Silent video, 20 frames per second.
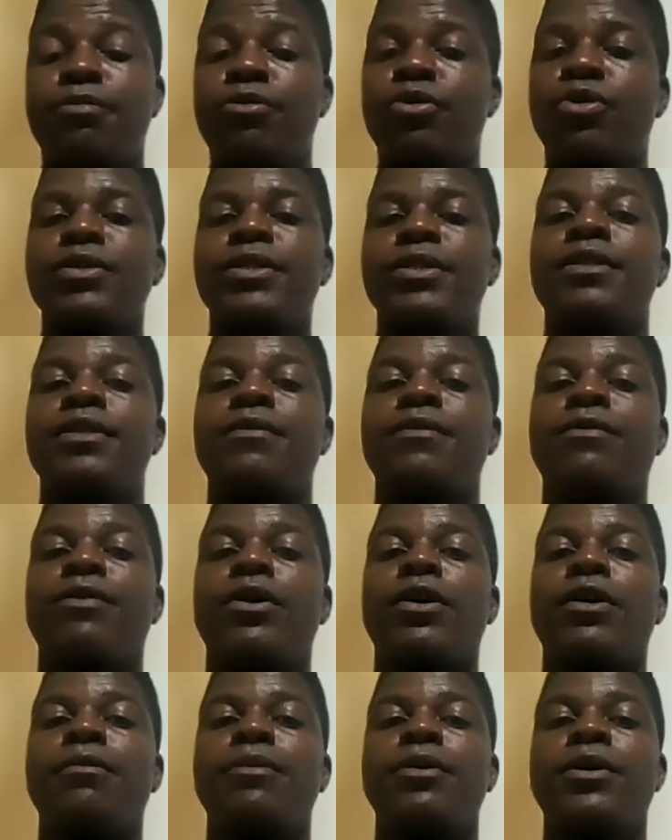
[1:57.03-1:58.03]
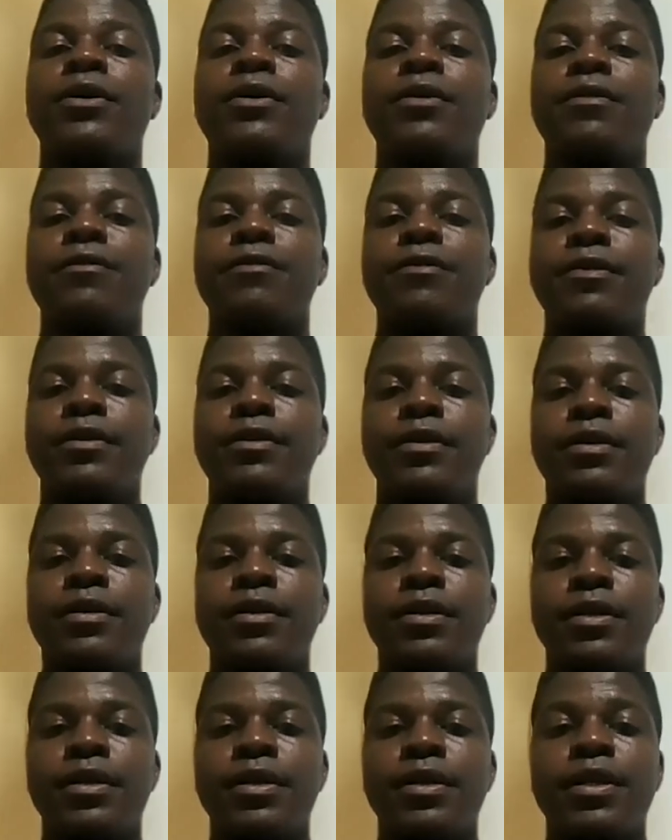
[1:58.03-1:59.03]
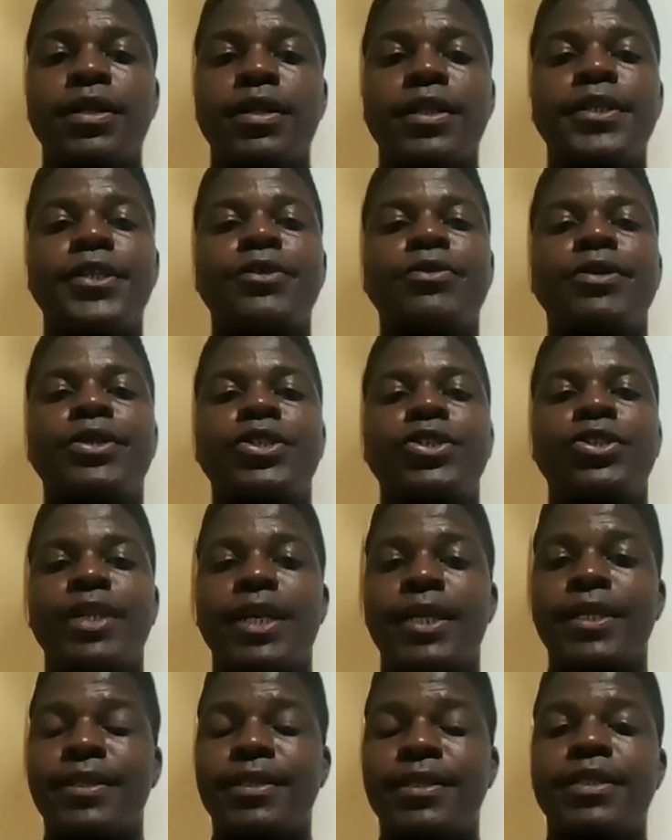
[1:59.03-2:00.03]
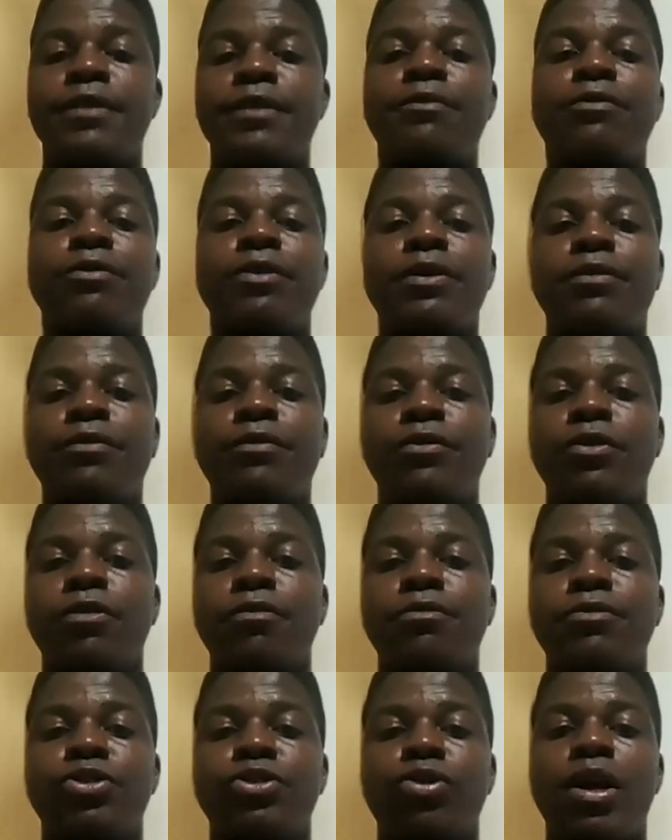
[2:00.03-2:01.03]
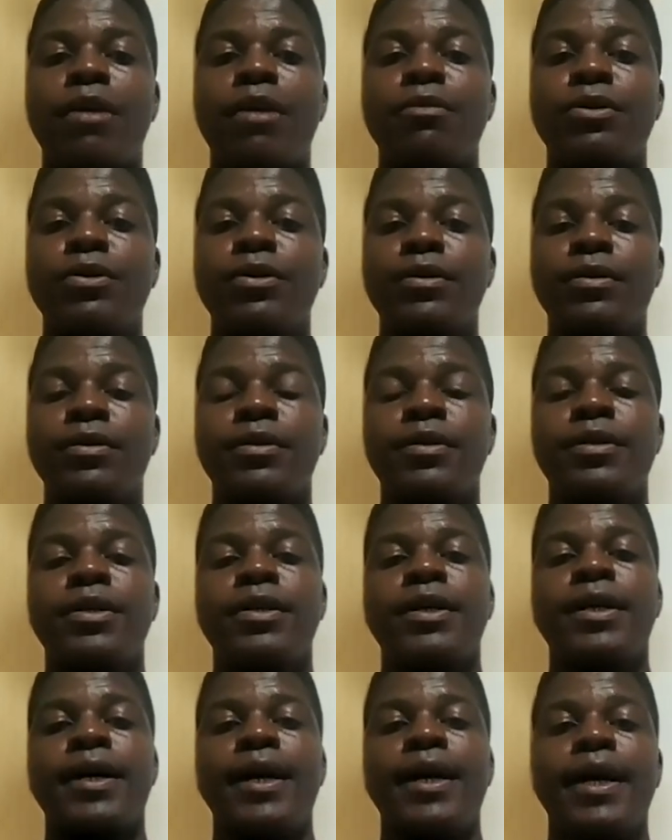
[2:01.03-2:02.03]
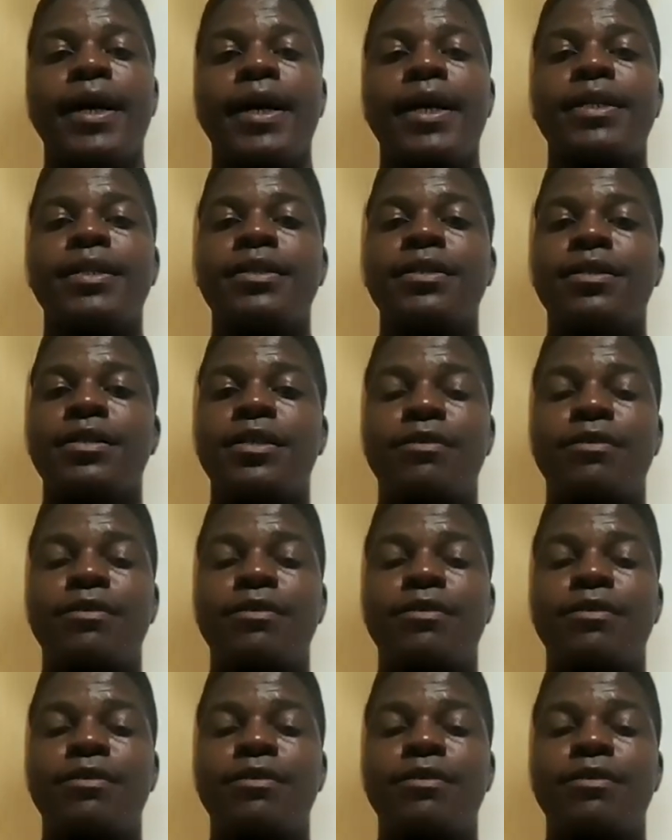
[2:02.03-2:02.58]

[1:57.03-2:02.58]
Prose is a form of literature that is different from drama and